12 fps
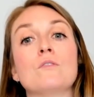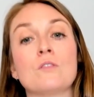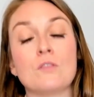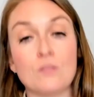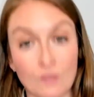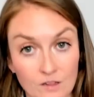
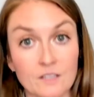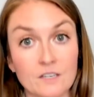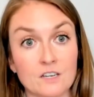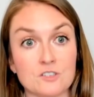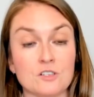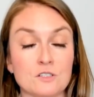the
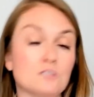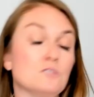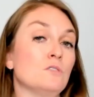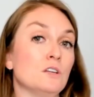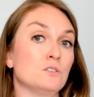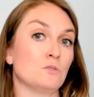clinician's
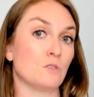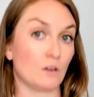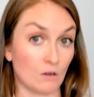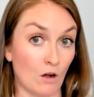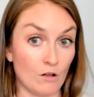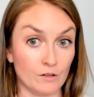duty to their
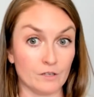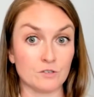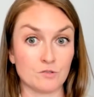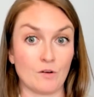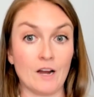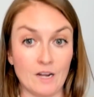
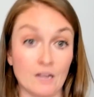college, right?